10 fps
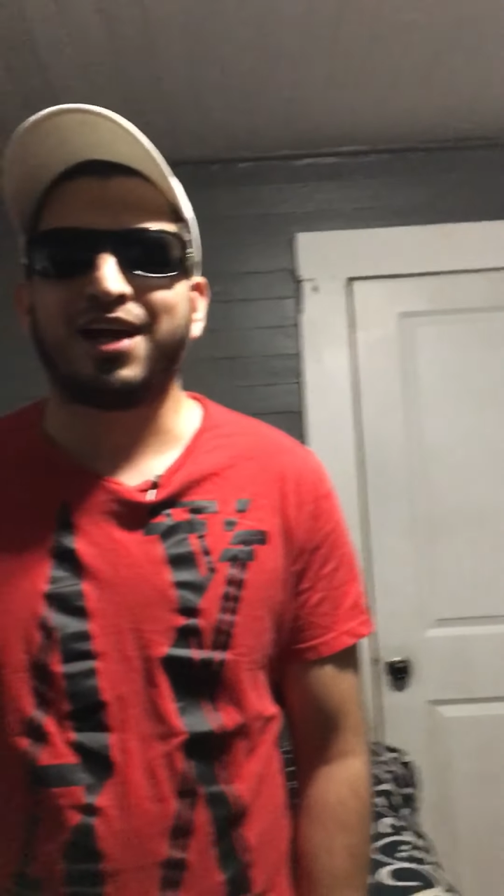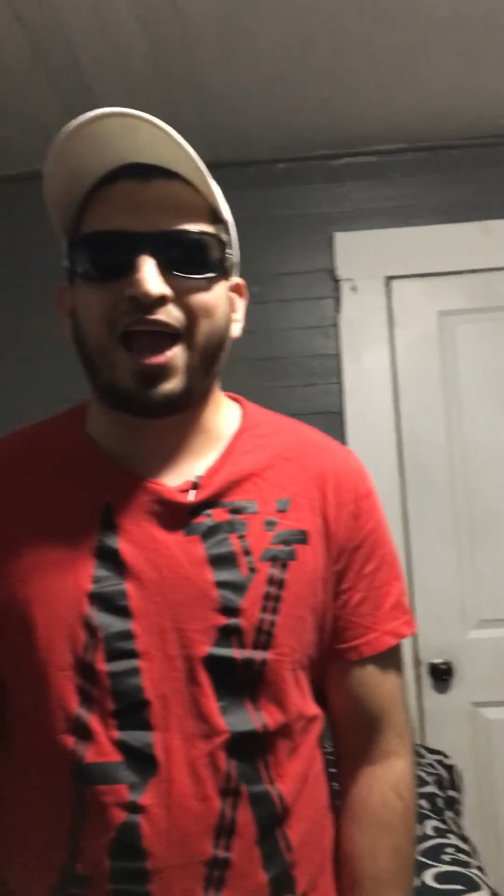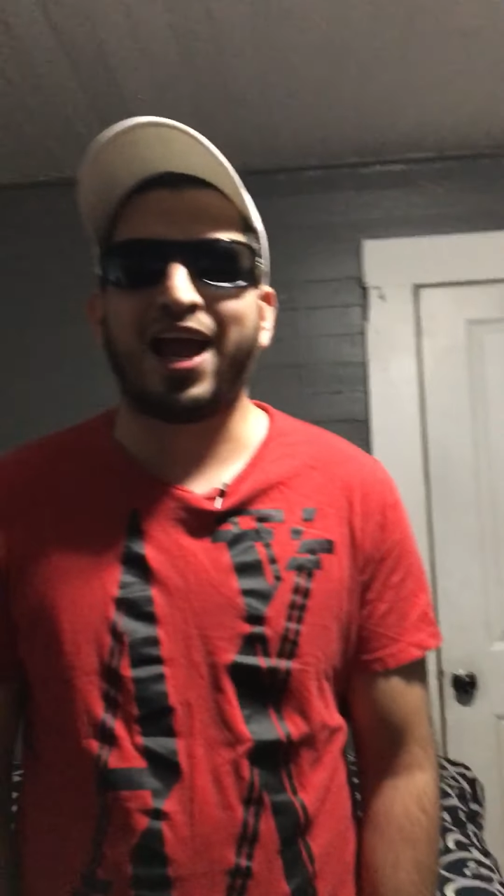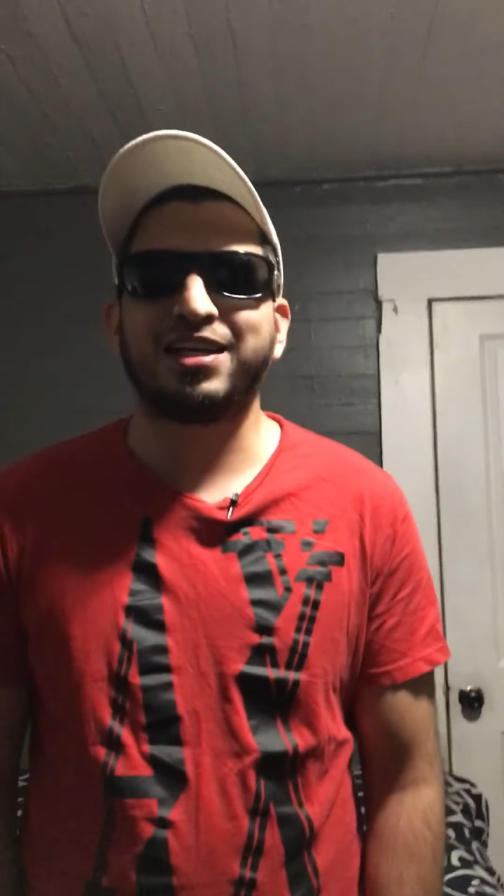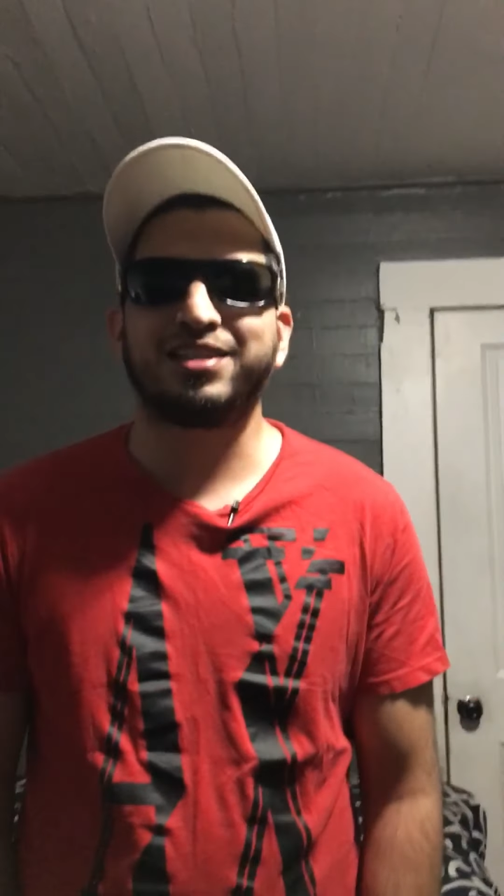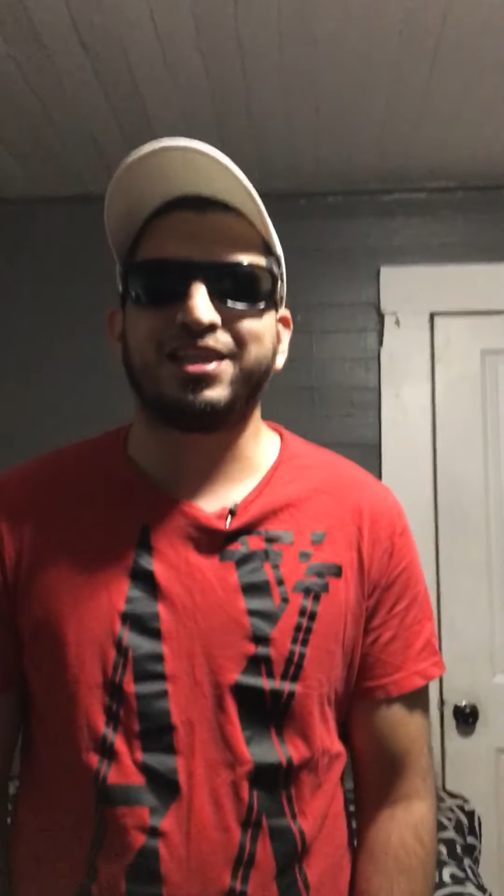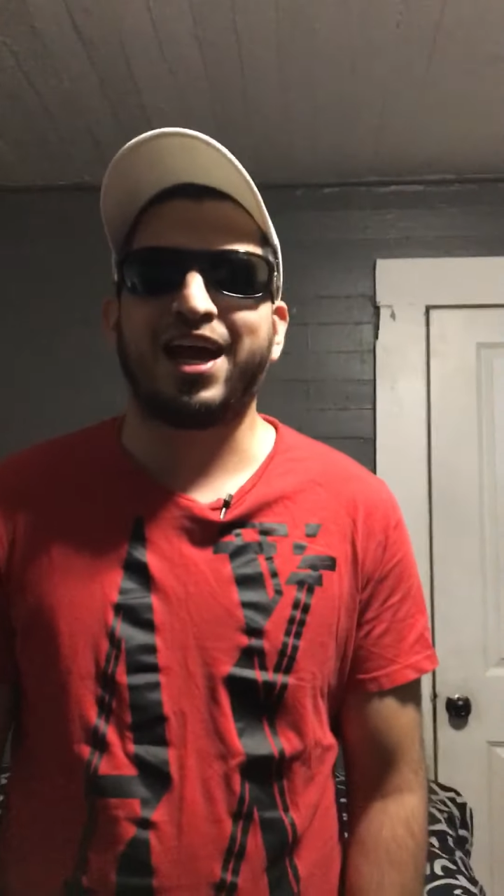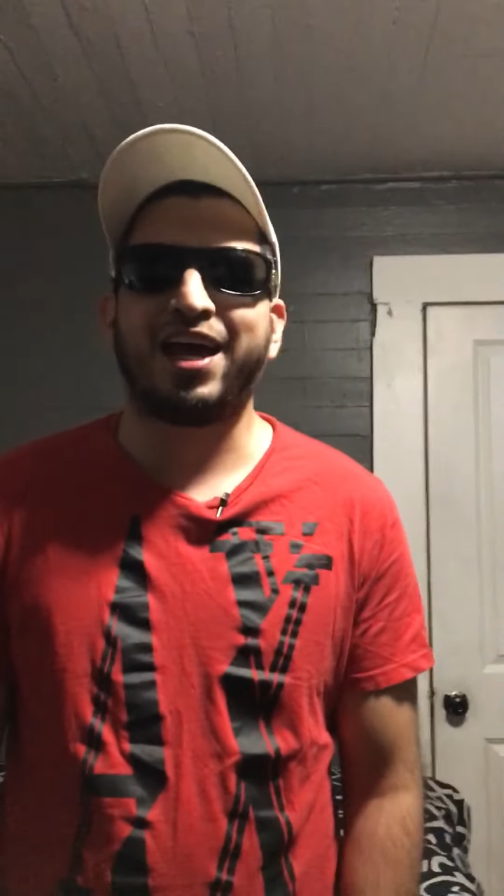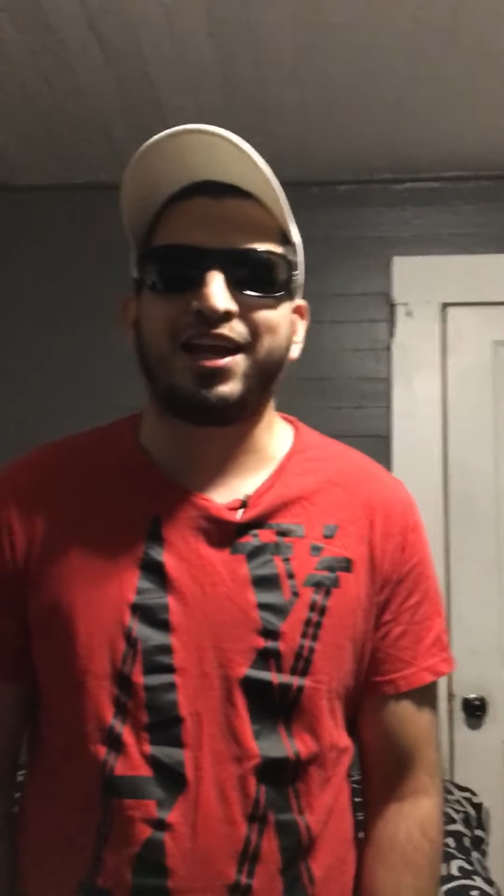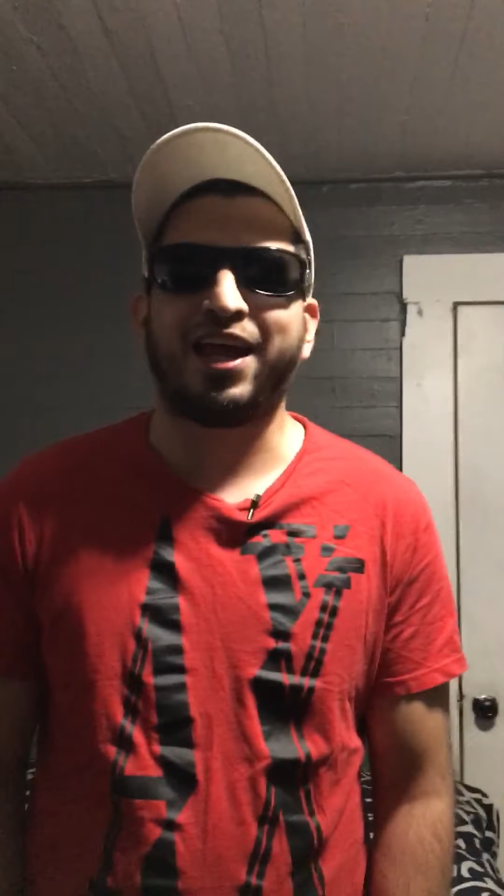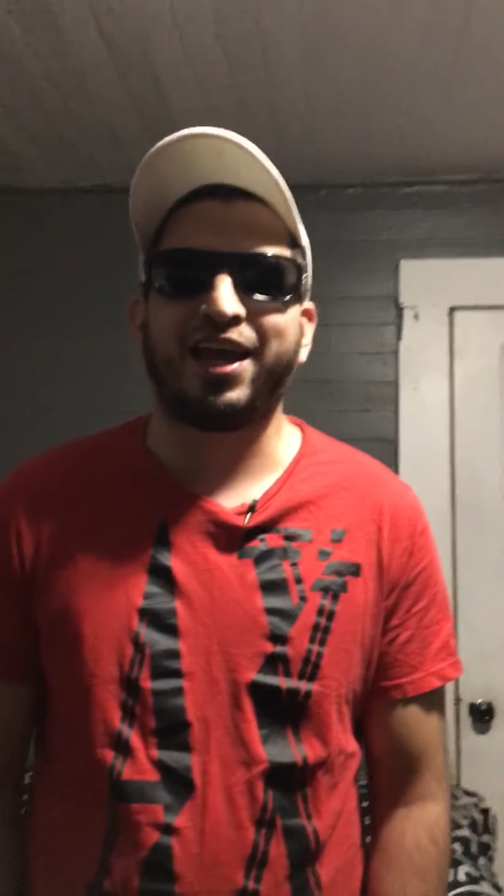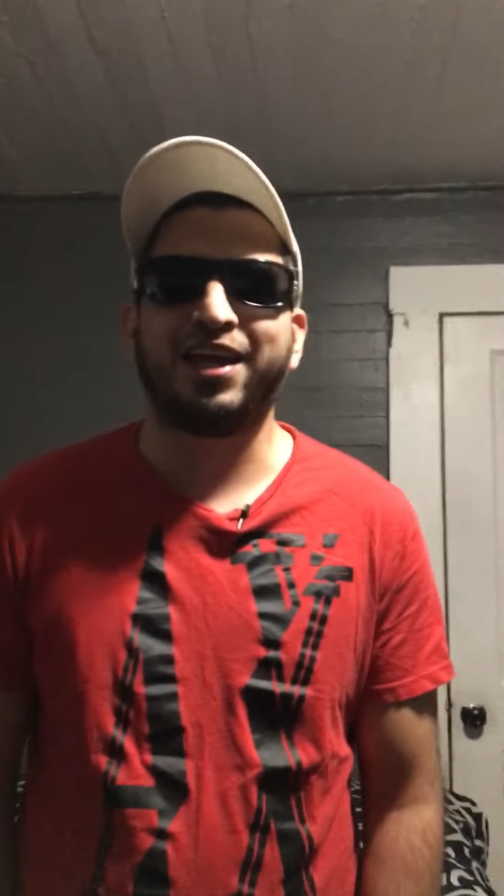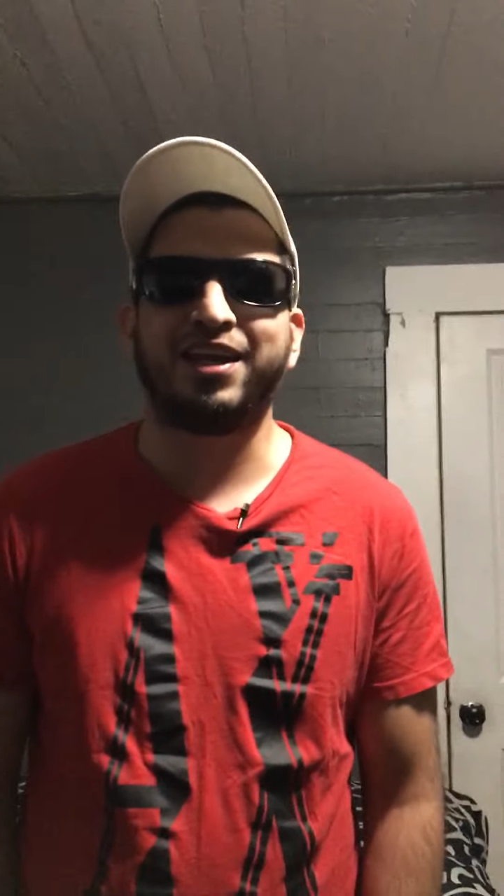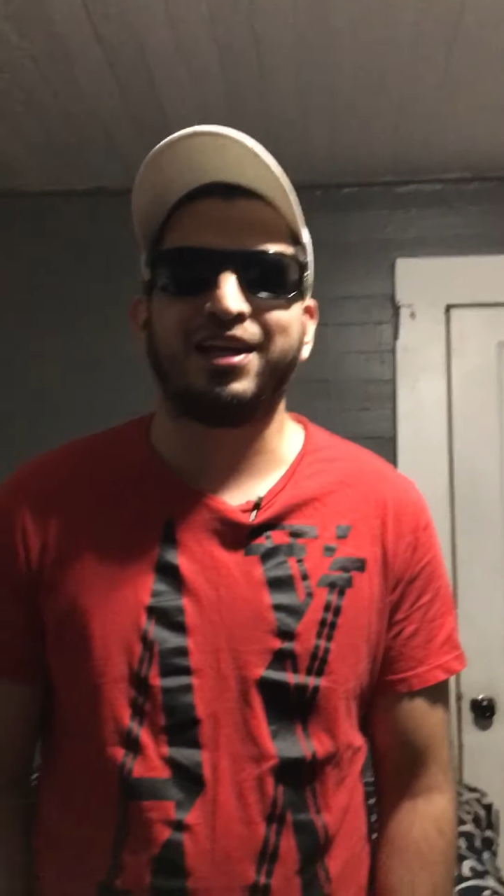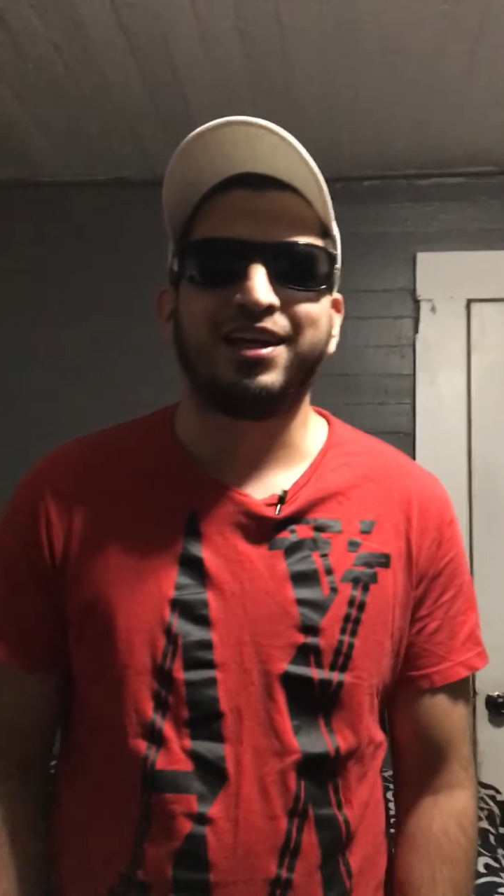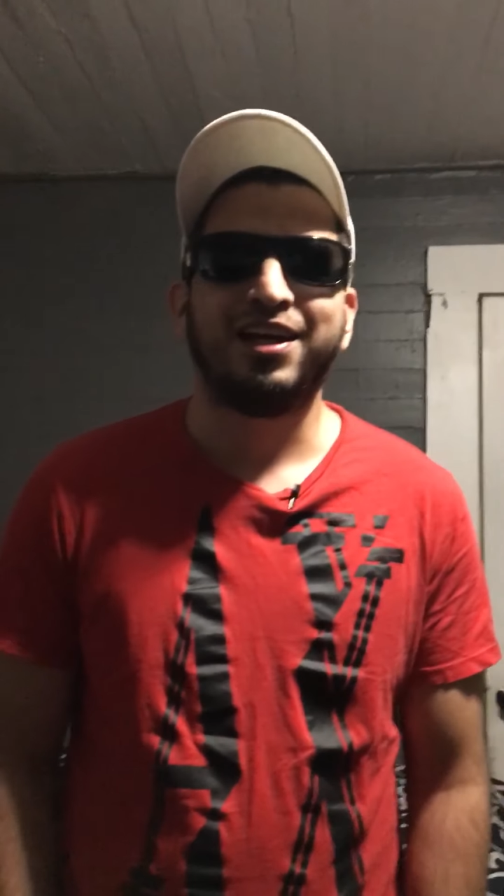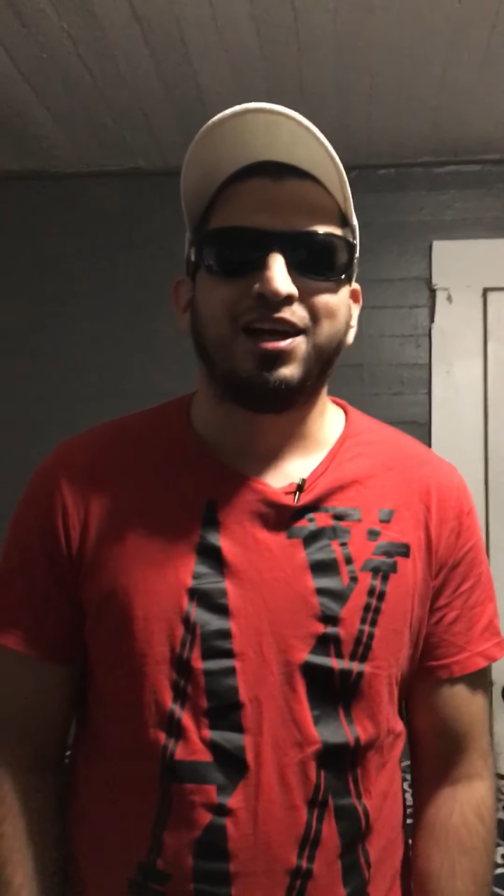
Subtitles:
I actually had a headache.